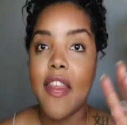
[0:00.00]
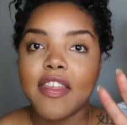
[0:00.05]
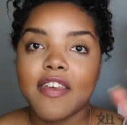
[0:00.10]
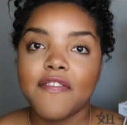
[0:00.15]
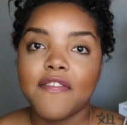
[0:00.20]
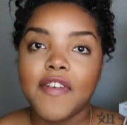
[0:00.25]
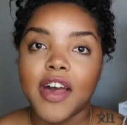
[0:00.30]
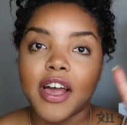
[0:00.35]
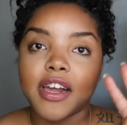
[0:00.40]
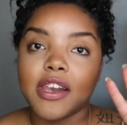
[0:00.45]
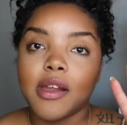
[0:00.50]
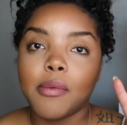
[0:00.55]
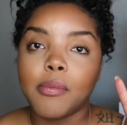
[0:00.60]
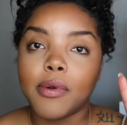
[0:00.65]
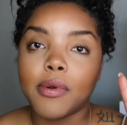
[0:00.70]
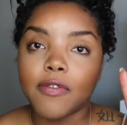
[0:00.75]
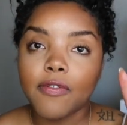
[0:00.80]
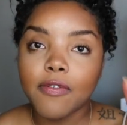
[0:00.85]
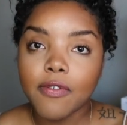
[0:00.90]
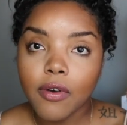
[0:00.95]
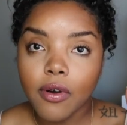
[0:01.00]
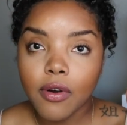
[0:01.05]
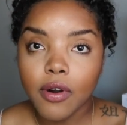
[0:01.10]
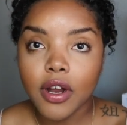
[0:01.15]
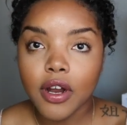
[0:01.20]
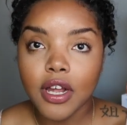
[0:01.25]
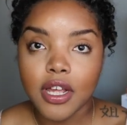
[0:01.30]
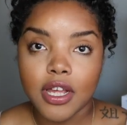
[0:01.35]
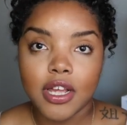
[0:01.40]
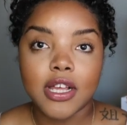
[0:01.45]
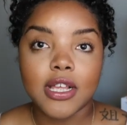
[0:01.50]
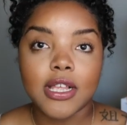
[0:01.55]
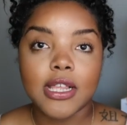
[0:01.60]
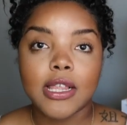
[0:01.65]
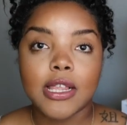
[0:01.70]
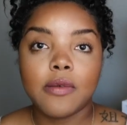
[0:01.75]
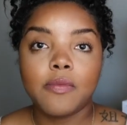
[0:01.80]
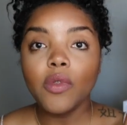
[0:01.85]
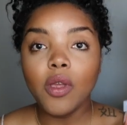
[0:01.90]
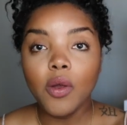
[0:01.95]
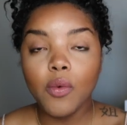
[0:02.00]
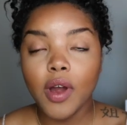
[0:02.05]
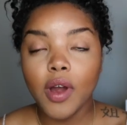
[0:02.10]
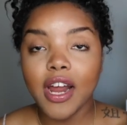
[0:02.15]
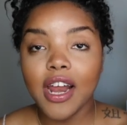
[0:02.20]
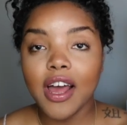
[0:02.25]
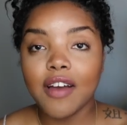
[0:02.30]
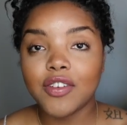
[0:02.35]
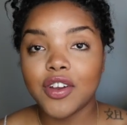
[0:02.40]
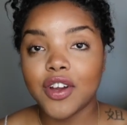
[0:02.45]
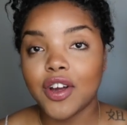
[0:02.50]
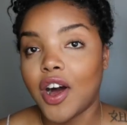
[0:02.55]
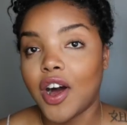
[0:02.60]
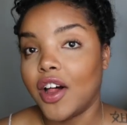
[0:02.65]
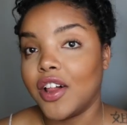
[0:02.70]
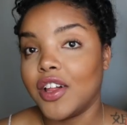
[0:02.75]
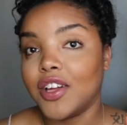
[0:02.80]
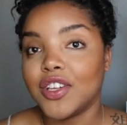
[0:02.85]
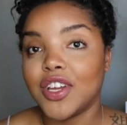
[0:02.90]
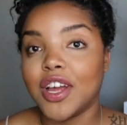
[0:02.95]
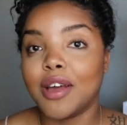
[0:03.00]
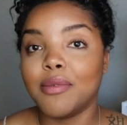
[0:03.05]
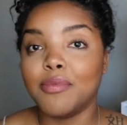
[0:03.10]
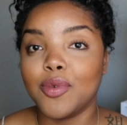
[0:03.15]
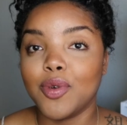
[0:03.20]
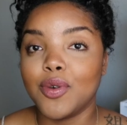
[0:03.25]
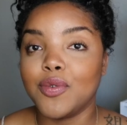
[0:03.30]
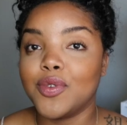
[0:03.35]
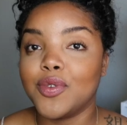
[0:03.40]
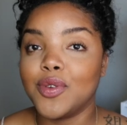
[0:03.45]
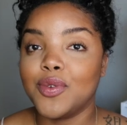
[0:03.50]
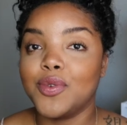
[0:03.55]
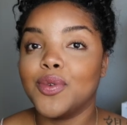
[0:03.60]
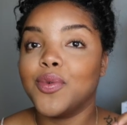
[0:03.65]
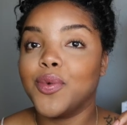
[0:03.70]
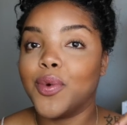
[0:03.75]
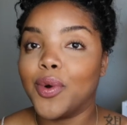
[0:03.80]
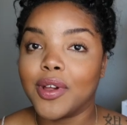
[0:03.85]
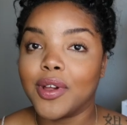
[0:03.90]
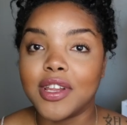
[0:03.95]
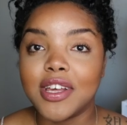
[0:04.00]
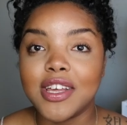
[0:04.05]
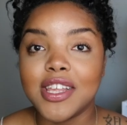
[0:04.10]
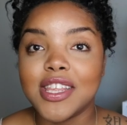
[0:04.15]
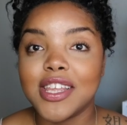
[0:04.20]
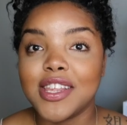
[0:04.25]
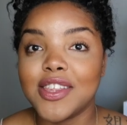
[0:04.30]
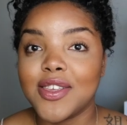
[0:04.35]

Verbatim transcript: And then fact number four is right after college, I moved to New Orleans.